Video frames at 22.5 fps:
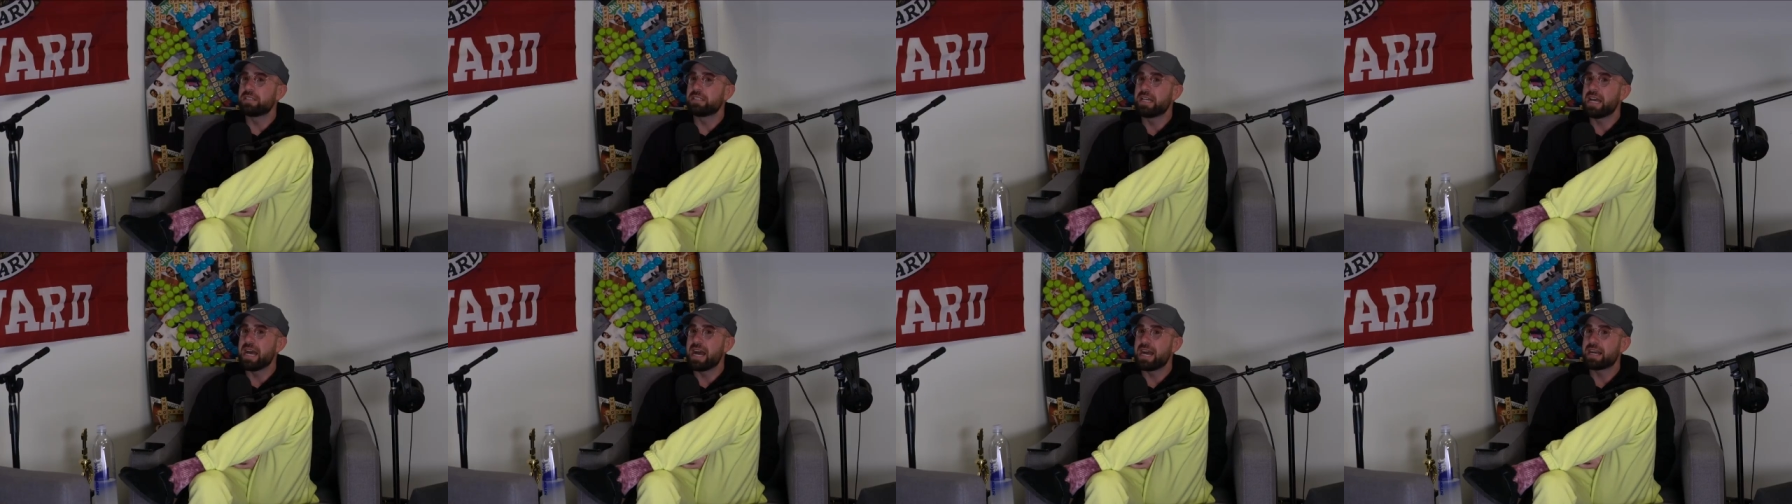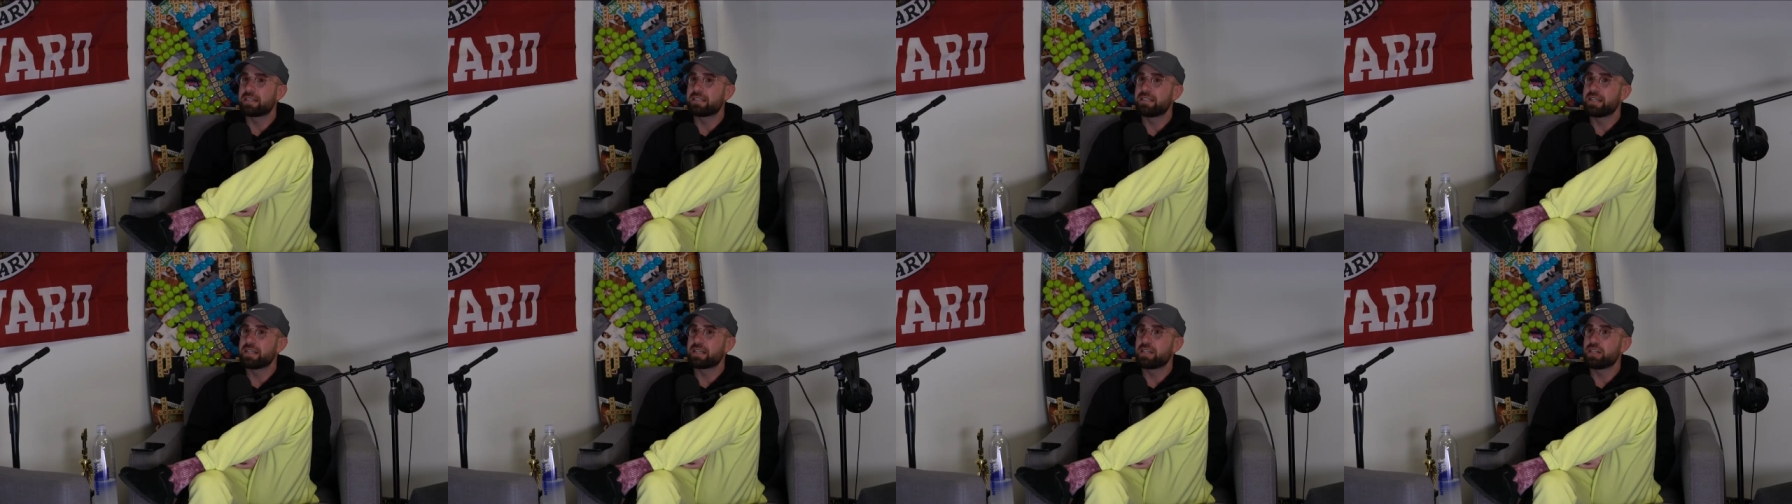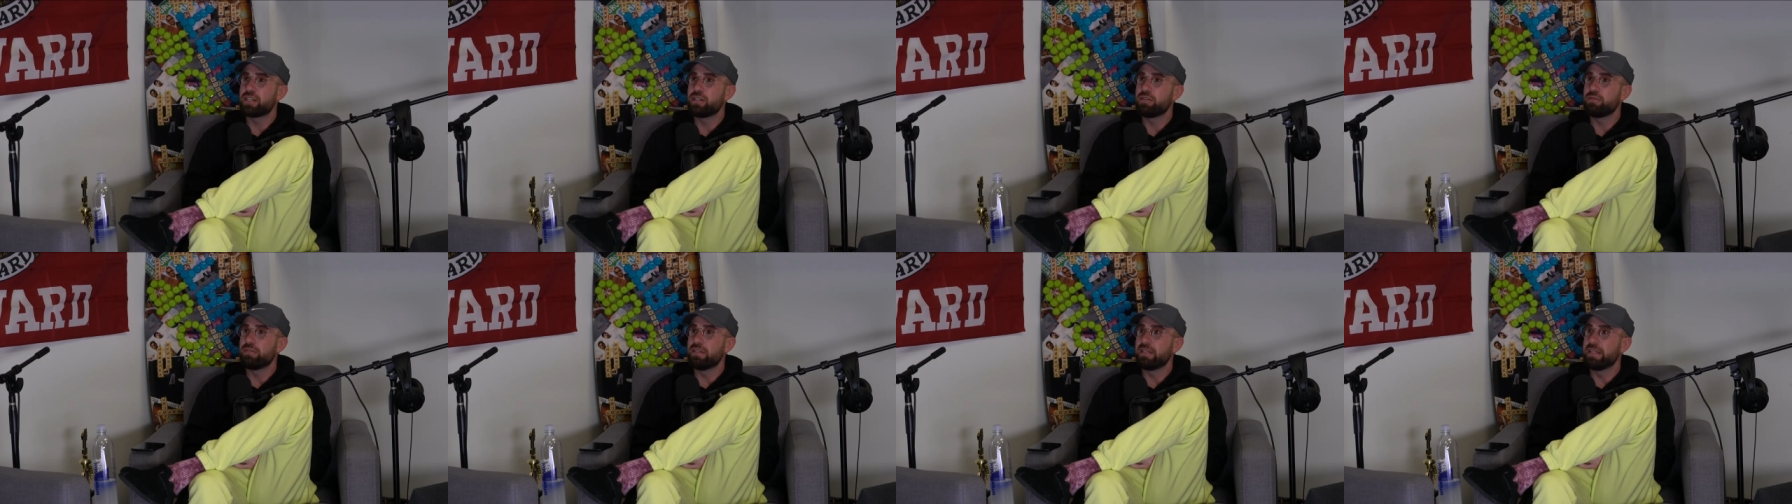tactic
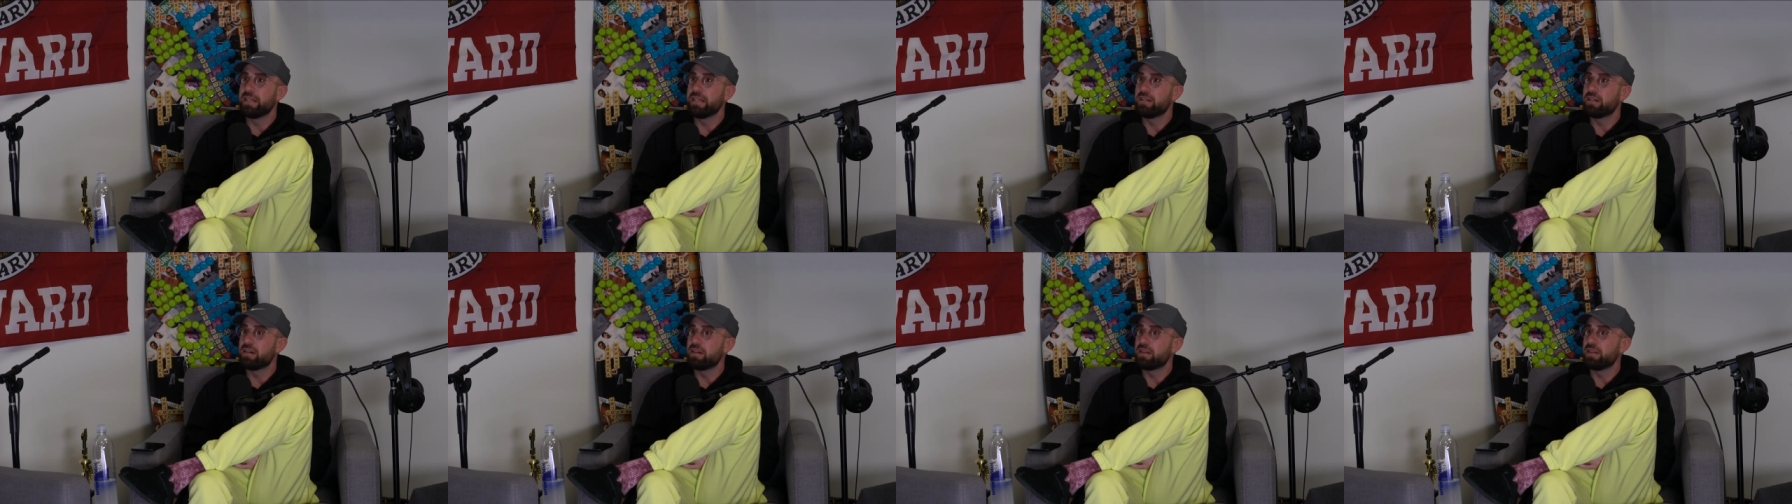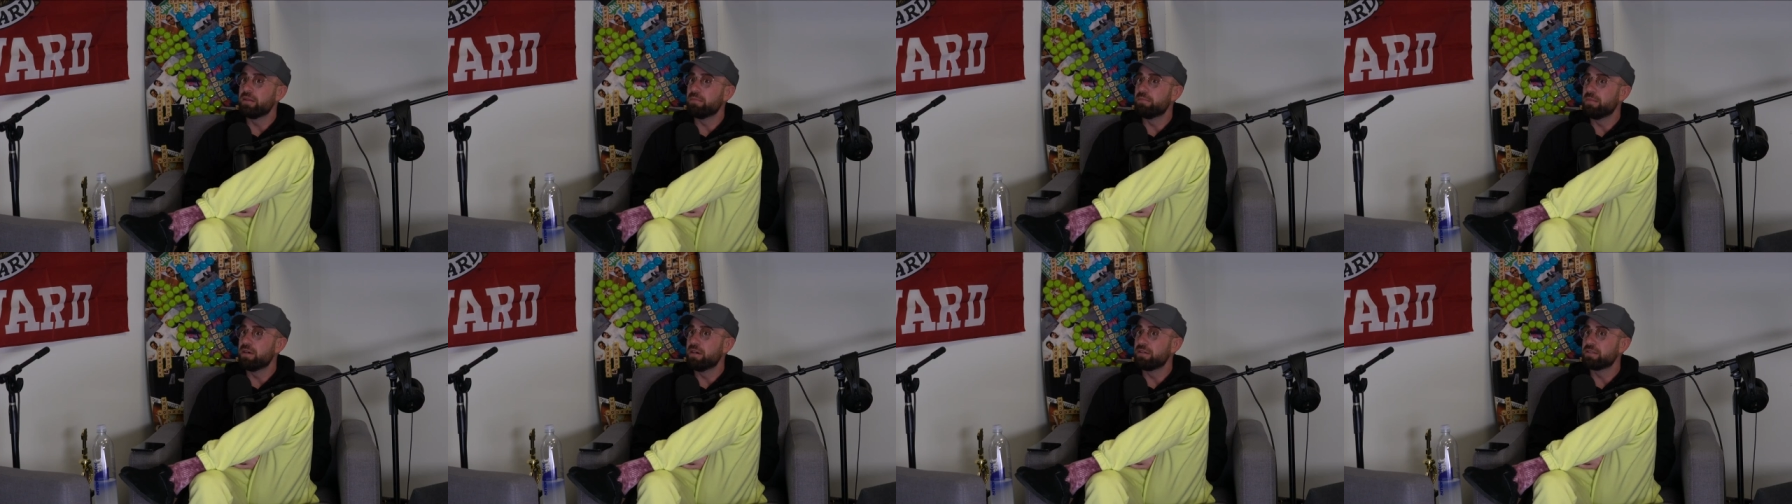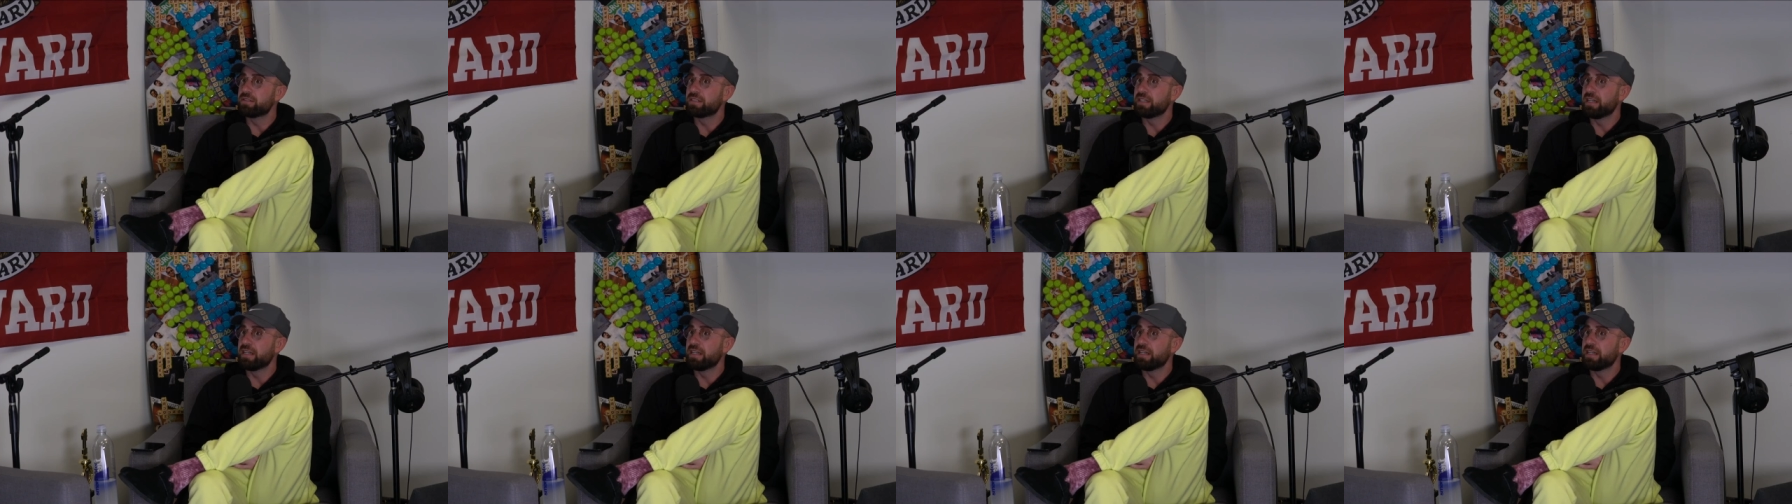you lean on the most,